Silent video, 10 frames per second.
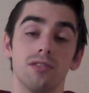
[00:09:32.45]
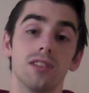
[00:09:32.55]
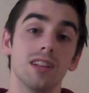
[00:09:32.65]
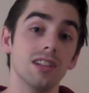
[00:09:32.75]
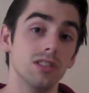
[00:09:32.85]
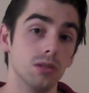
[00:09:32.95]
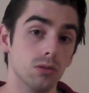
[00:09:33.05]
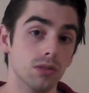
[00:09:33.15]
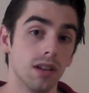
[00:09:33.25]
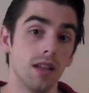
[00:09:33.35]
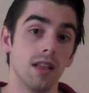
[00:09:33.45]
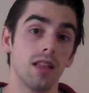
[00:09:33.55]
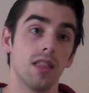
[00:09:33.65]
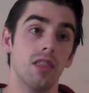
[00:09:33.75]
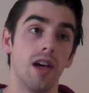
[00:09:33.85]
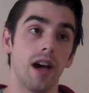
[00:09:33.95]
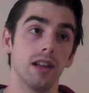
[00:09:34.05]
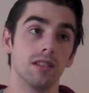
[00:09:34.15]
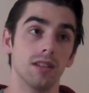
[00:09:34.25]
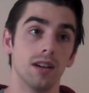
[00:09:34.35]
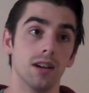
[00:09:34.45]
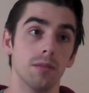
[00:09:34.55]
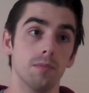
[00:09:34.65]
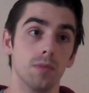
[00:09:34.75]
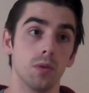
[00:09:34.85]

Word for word: tissues that um,